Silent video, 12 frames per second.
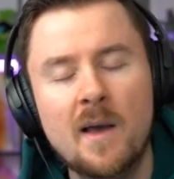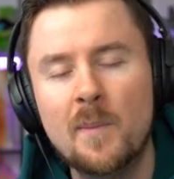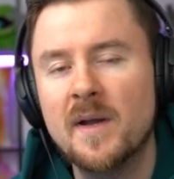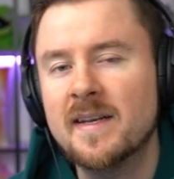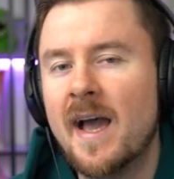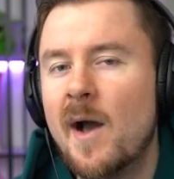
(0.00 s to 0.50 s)

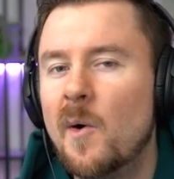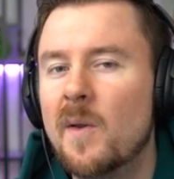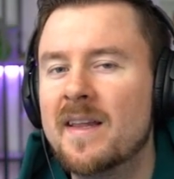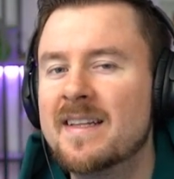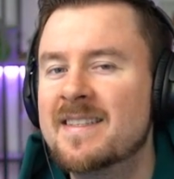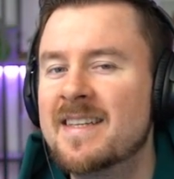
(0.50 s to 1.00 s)
But now
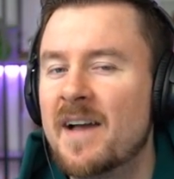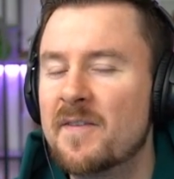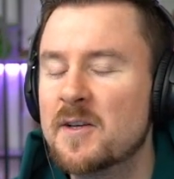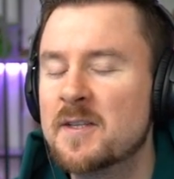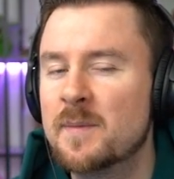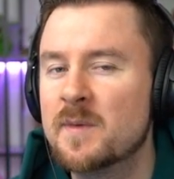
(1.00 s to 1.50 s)
let's dive
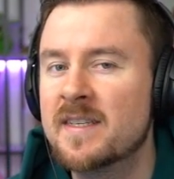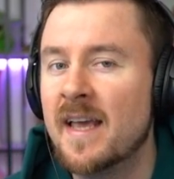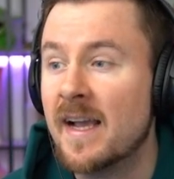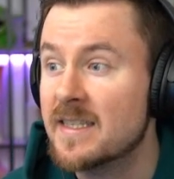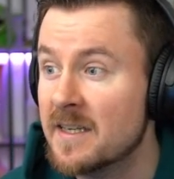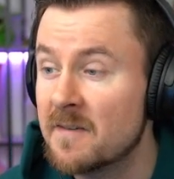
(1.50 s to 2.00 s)
into some
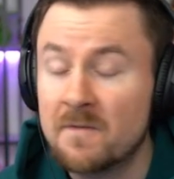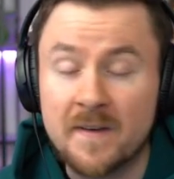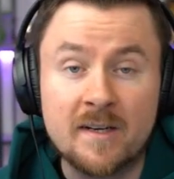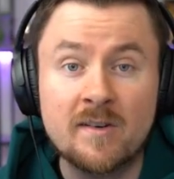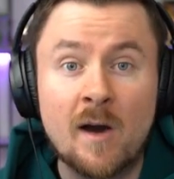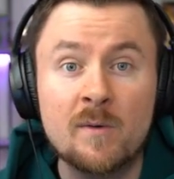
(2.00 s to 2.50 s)
attacks and
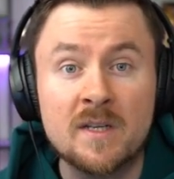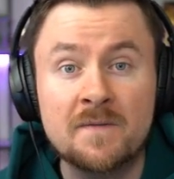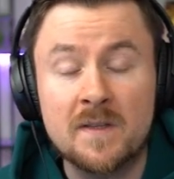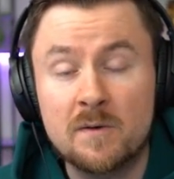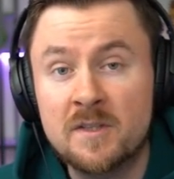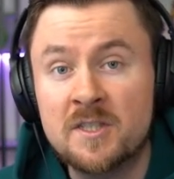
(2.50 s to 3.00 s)
figure out
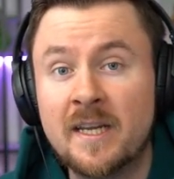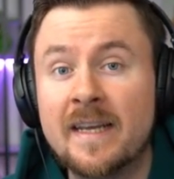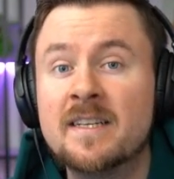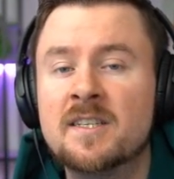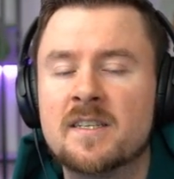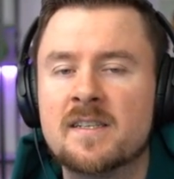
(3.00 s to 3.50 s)
if those
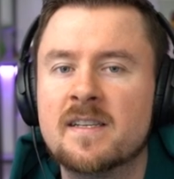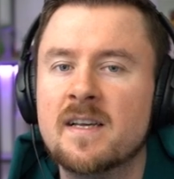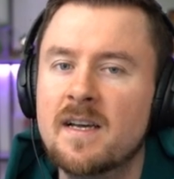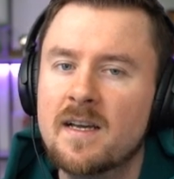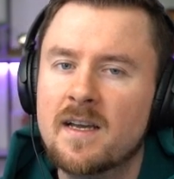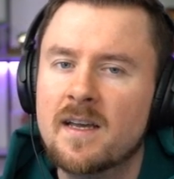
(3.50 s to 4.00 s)
changes
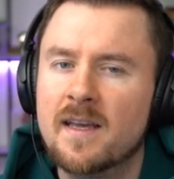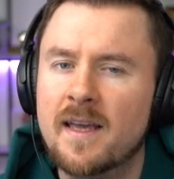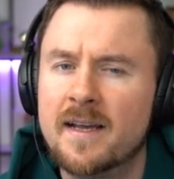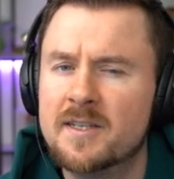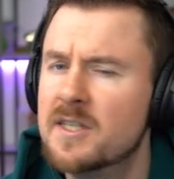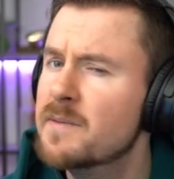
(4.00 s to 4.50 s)

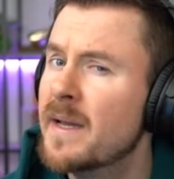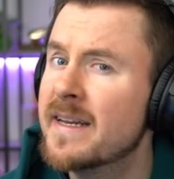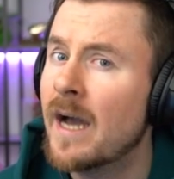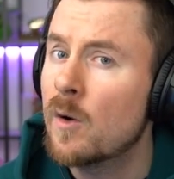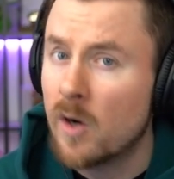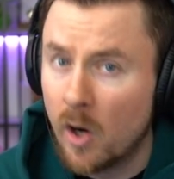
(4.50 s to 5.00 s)
actually
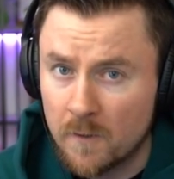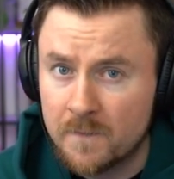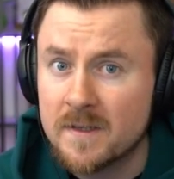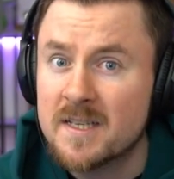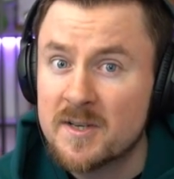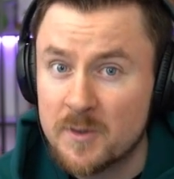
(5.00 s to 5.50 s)
made our
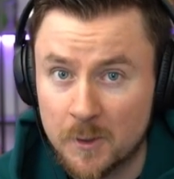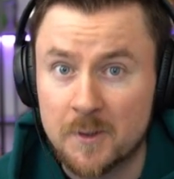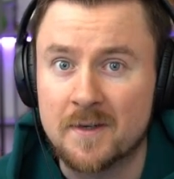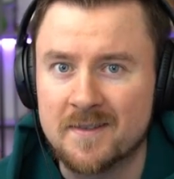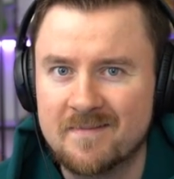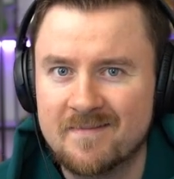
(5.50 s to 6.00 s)
offense stronger.